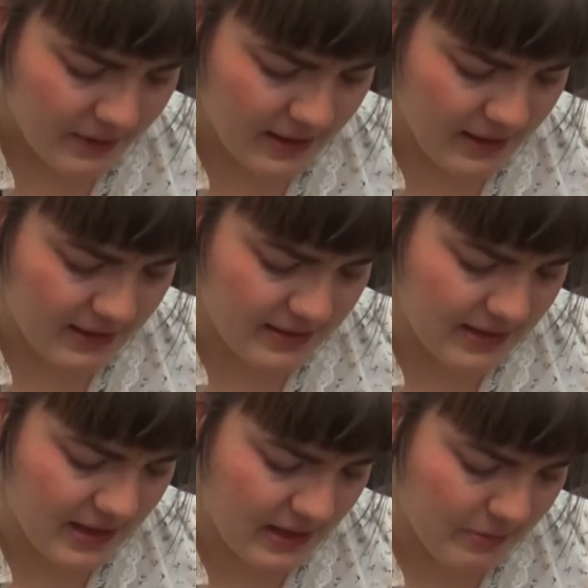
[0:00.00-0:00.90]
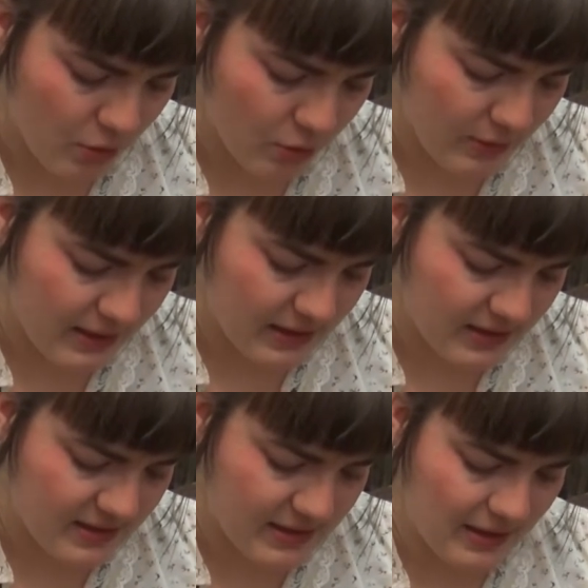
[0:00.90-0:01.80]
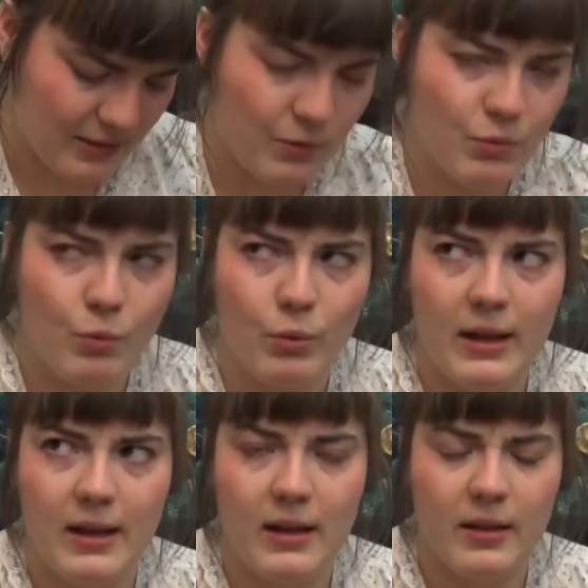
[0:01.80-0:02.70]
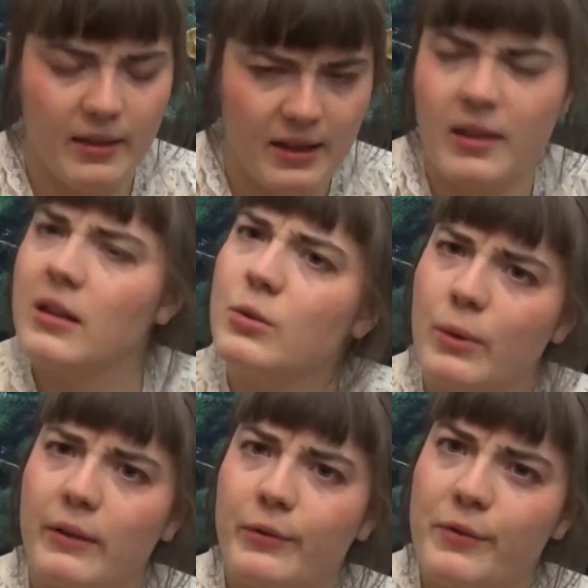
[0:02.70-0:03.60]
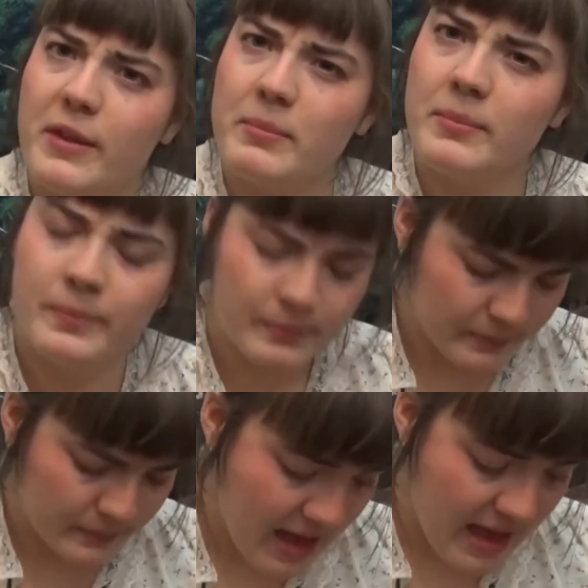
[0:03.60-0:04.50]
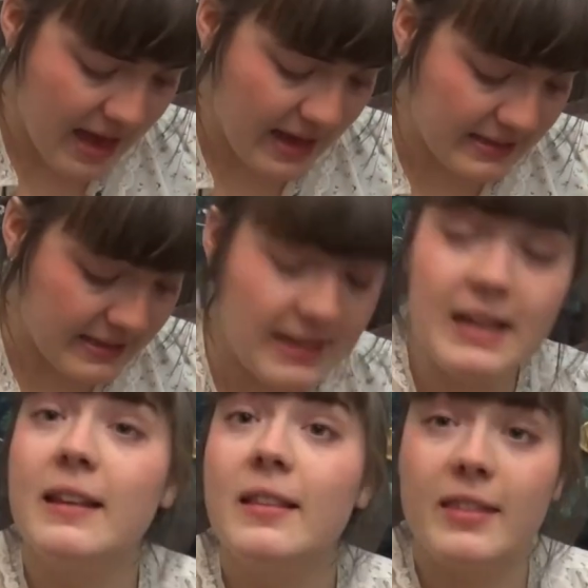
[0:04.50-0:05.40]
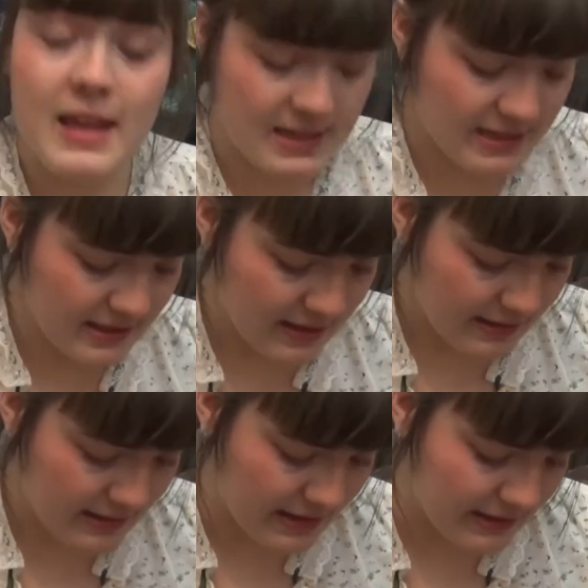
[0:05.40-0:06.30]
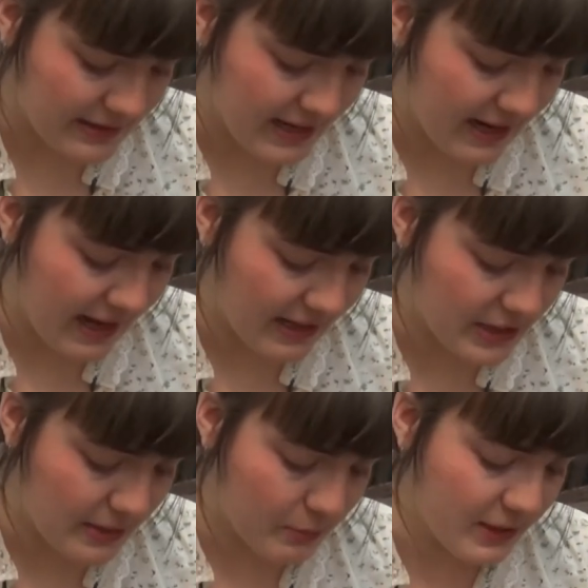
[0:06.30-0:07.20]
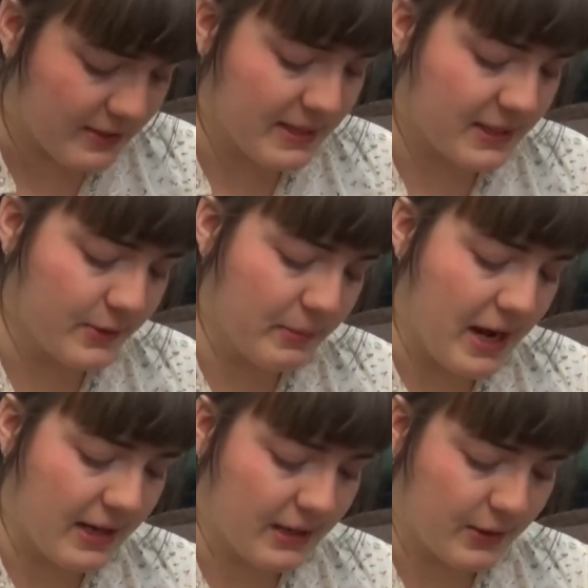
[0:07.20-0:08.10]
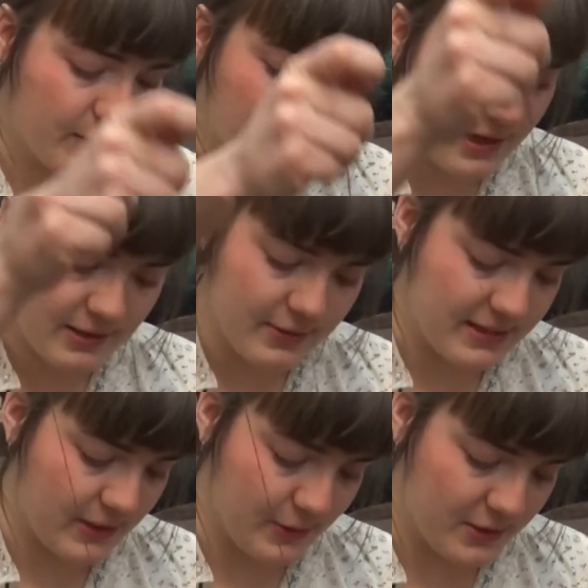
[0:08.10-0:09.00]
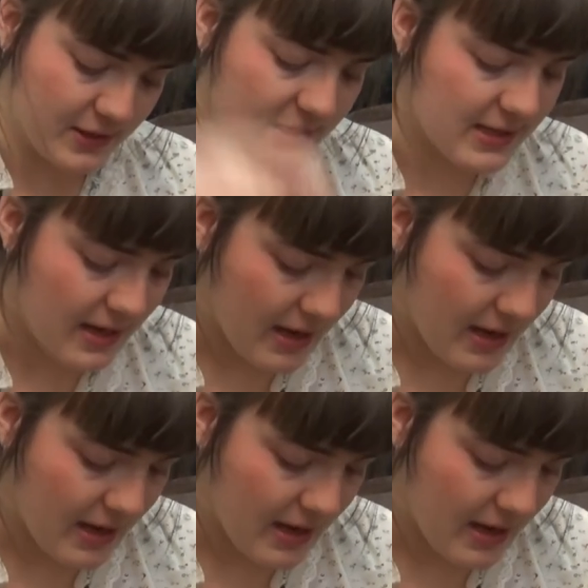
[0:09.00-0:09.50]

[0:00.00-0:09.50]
is that I'm already done with, I think, 12 of them. And this little tale actually brings me to my New Year's resolutions,